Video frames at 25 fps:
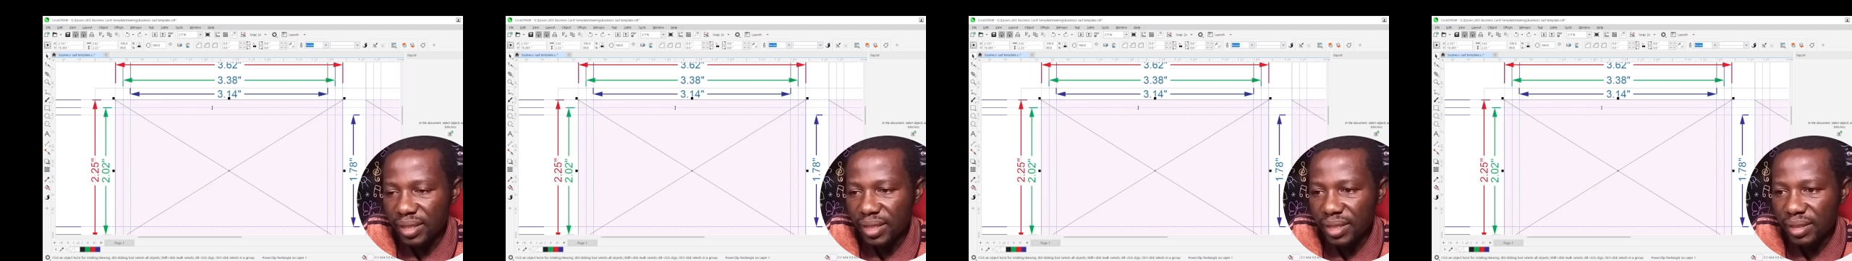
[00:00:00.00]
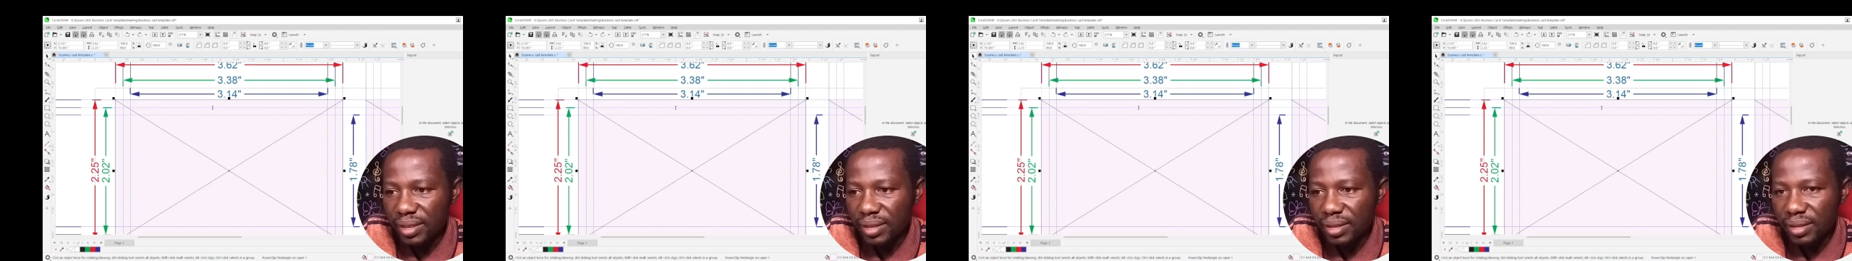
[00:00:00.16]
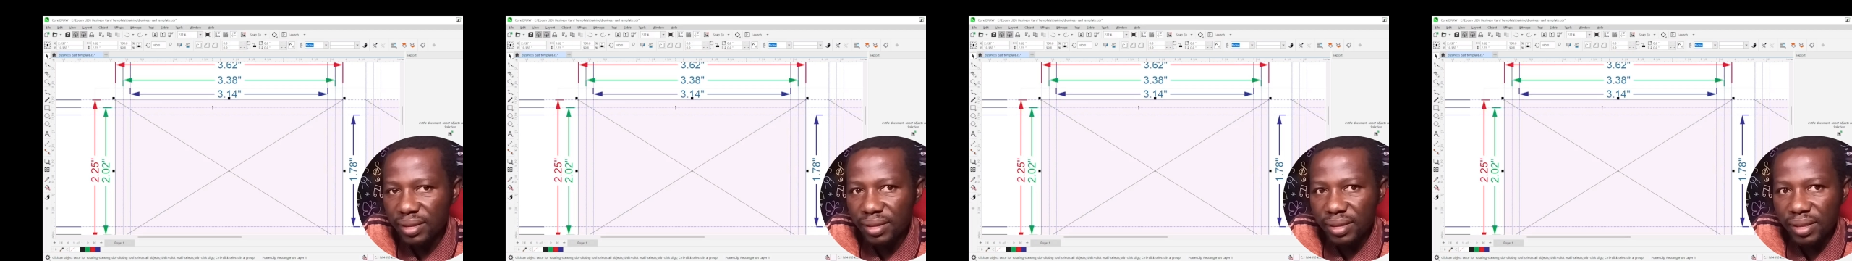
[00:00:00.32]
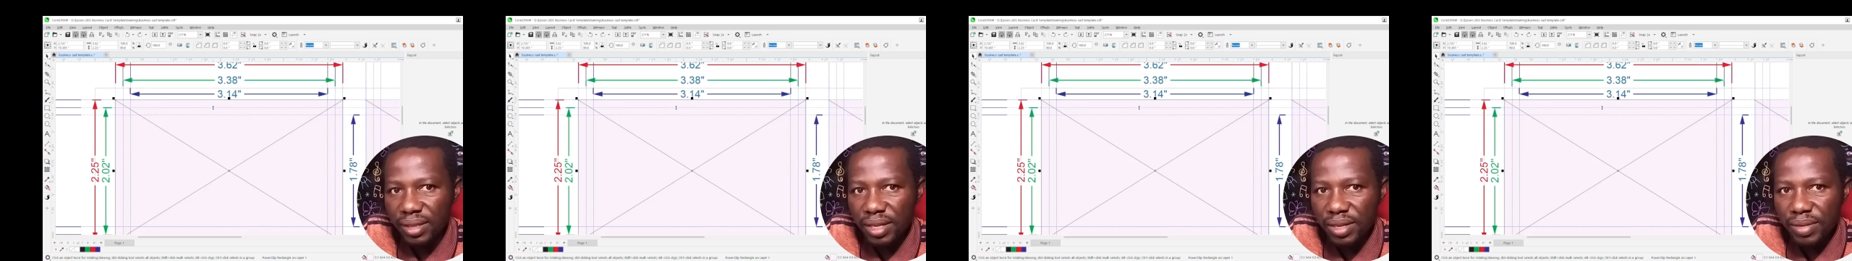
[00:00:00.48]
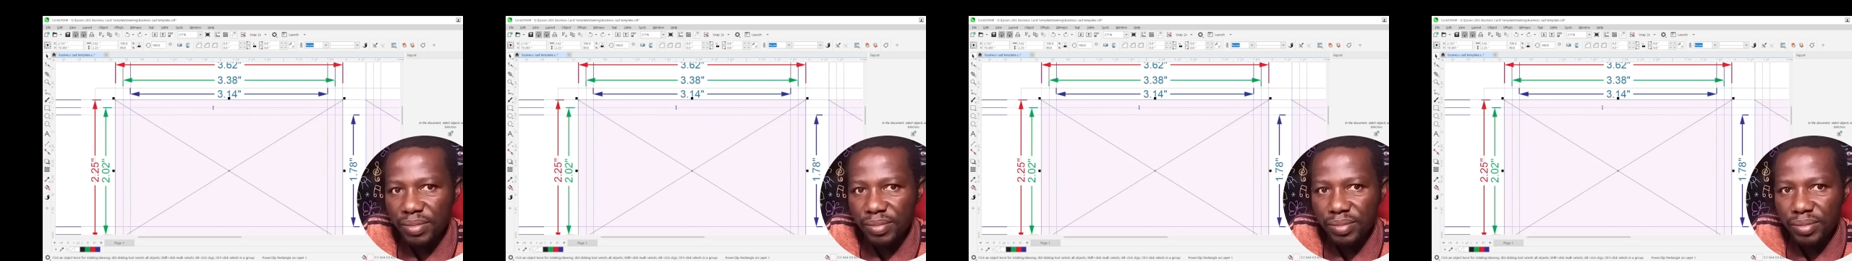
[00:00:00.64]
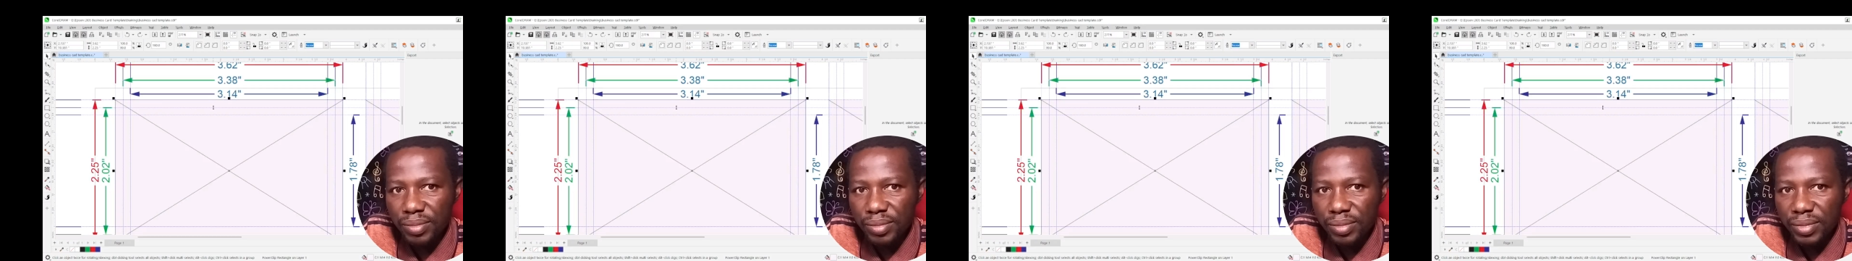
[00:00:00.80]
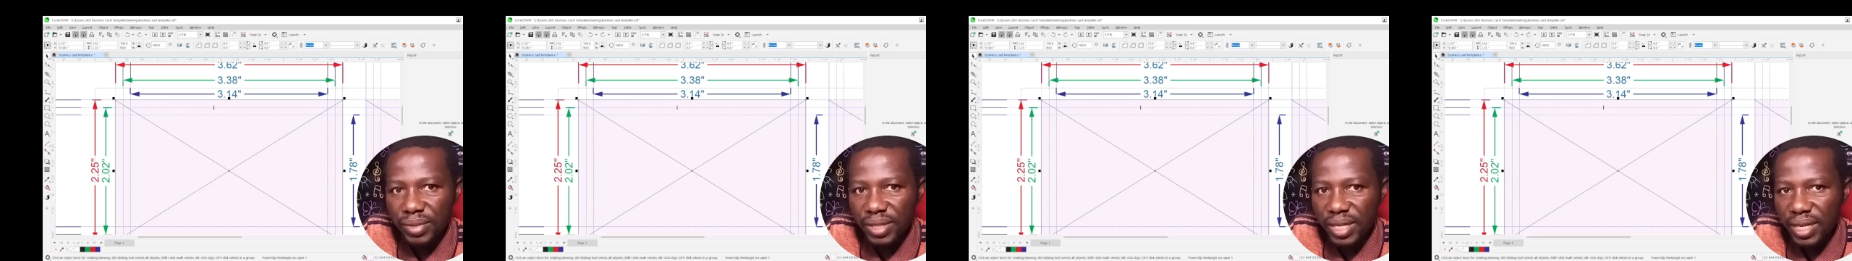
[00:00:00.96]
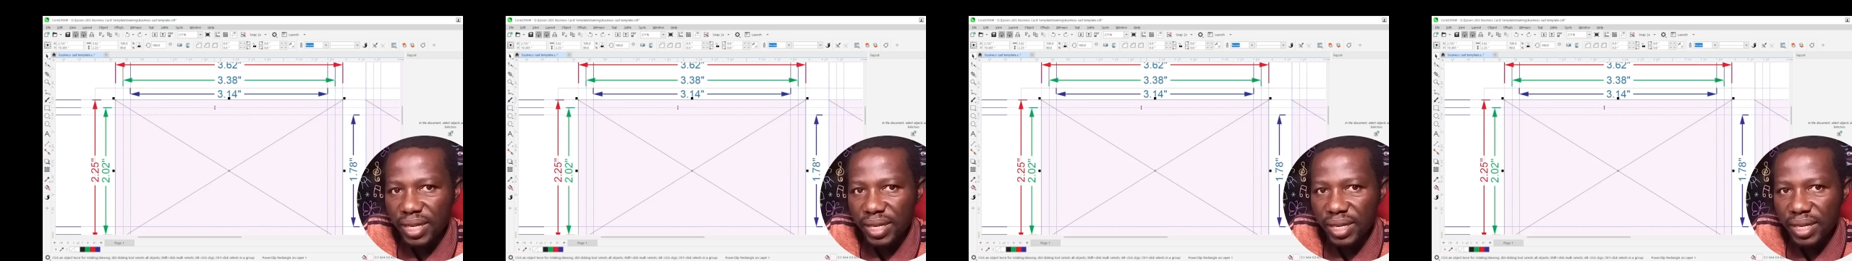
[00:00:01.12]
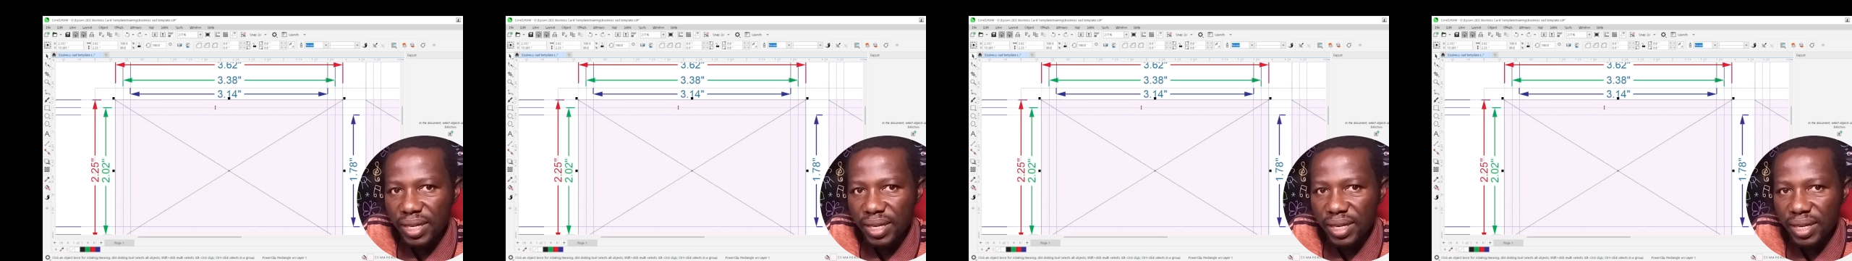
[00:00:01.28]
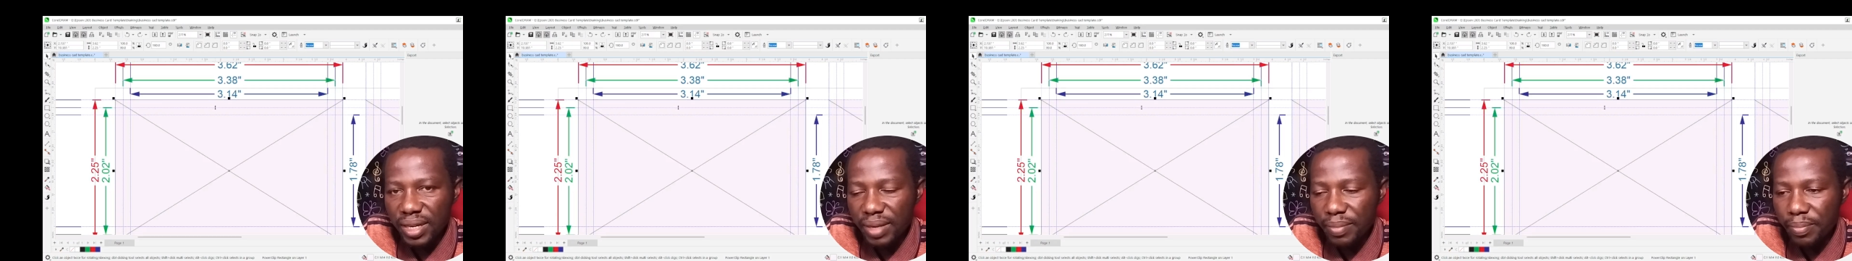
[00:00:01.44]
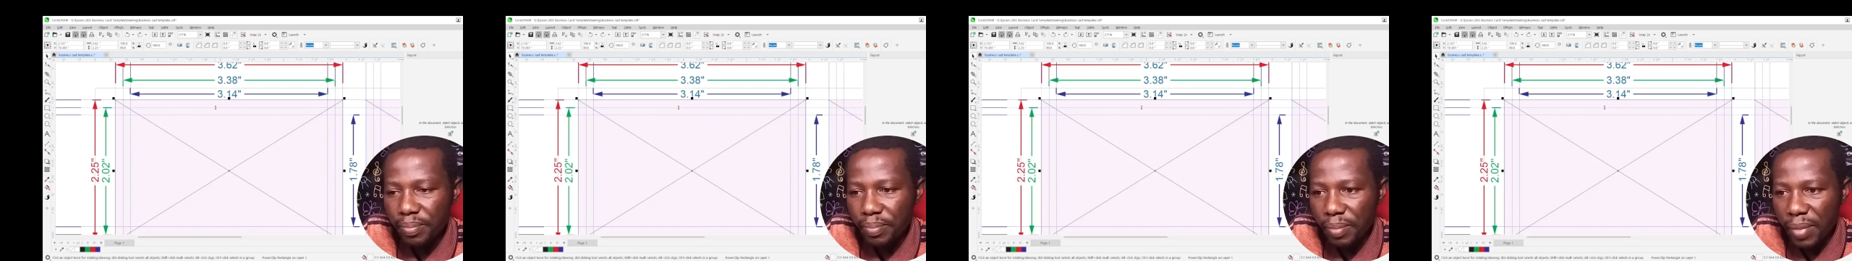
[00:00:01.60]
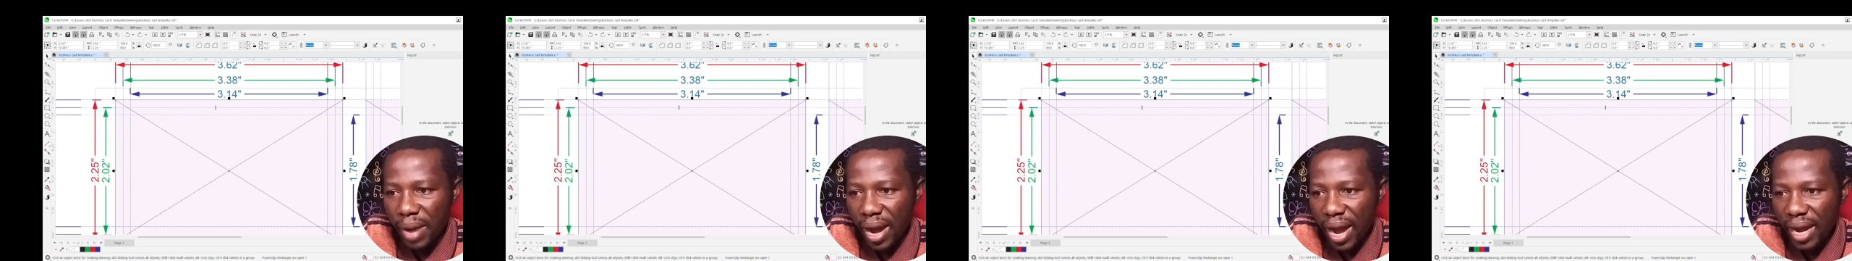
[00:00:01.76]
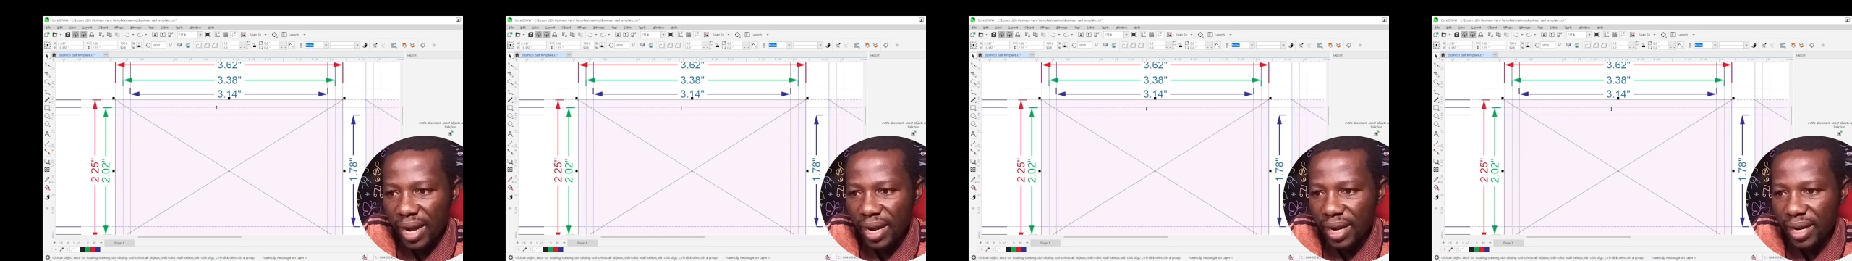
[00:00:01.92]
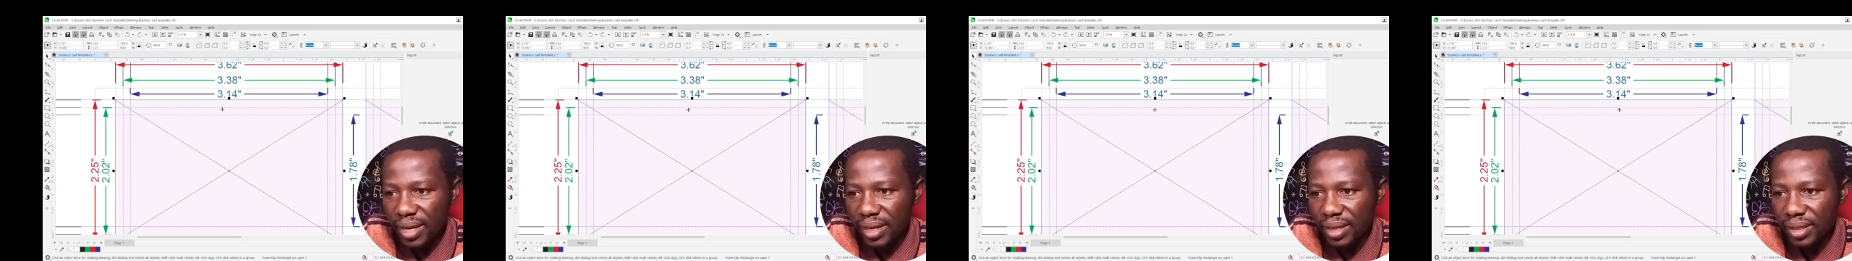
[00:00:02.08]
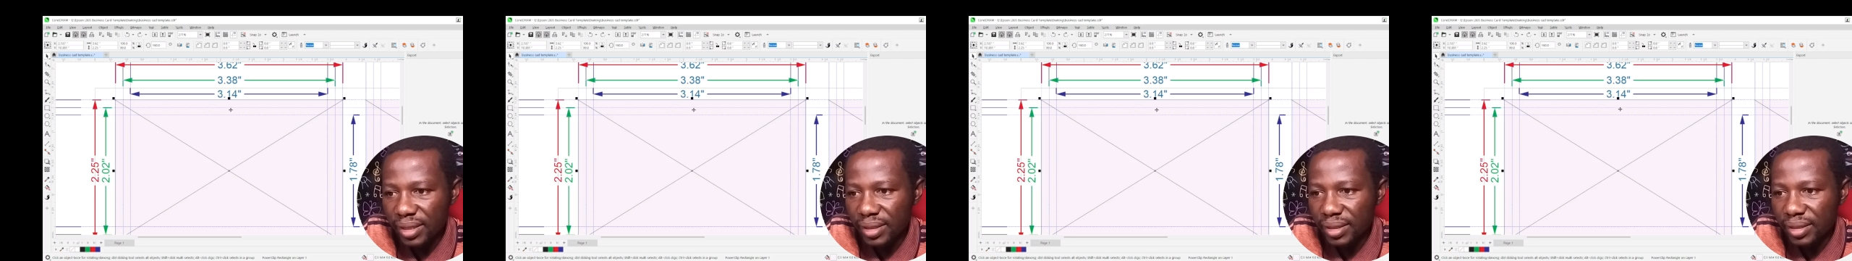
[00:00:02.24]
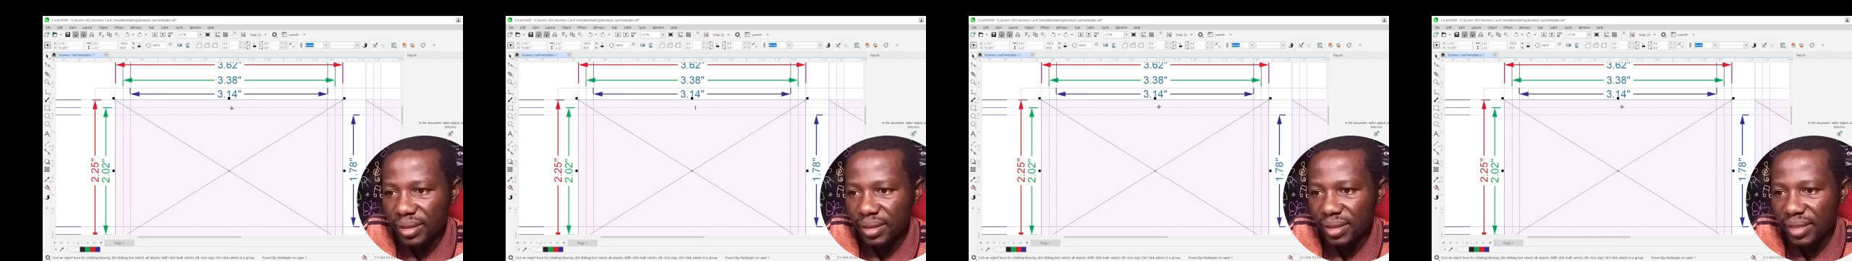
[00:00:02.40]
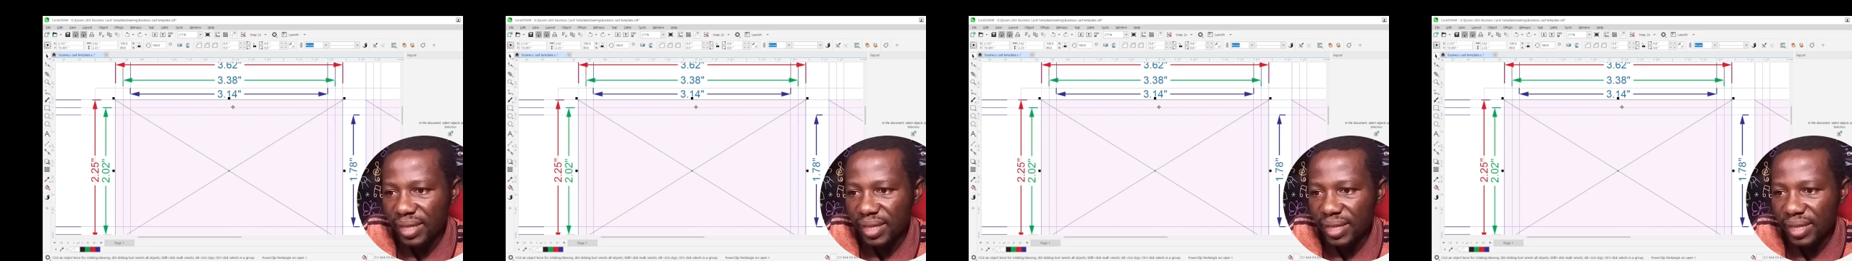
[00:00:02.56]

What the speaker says: the trim mark,